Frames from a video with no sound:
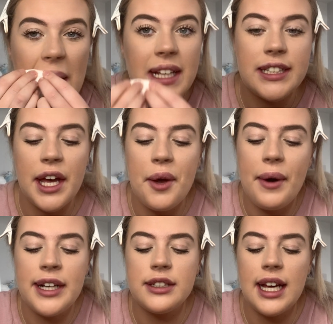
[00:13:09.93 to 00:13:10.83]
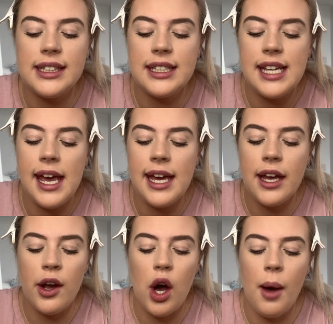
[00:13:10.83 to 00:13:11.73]
So I just like to take
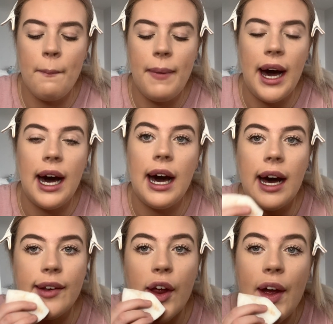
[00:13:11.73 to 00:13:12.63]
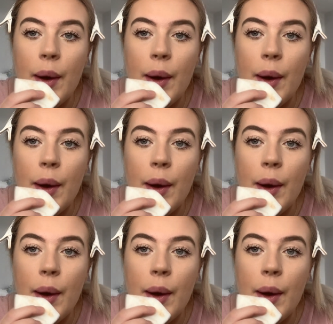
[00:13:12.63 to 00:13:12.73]
a cotton pad